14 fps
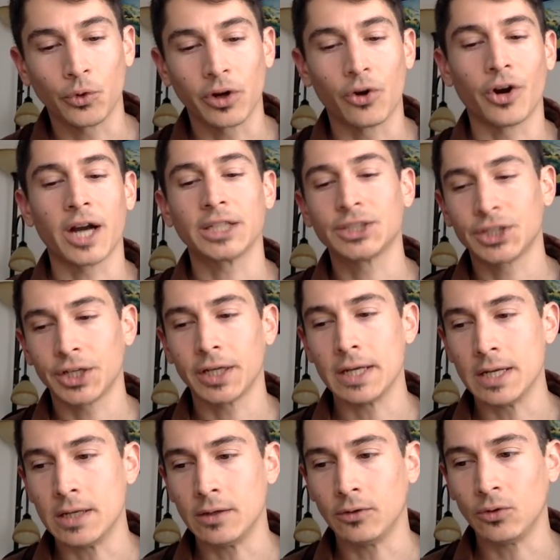regression
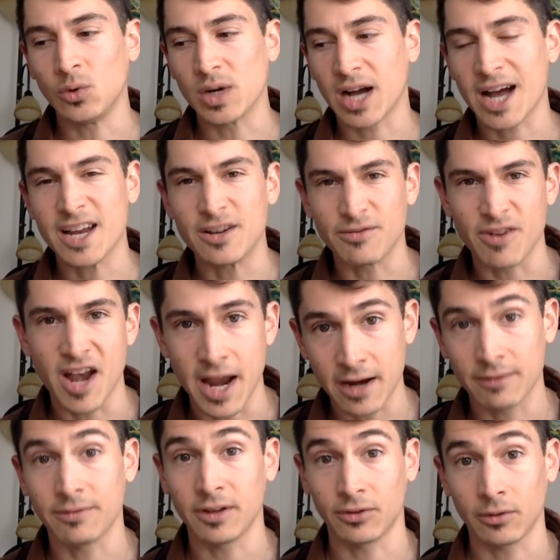into a kind of
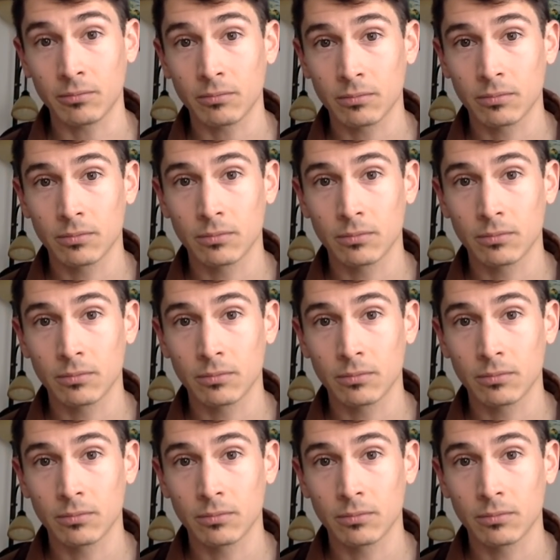nativism,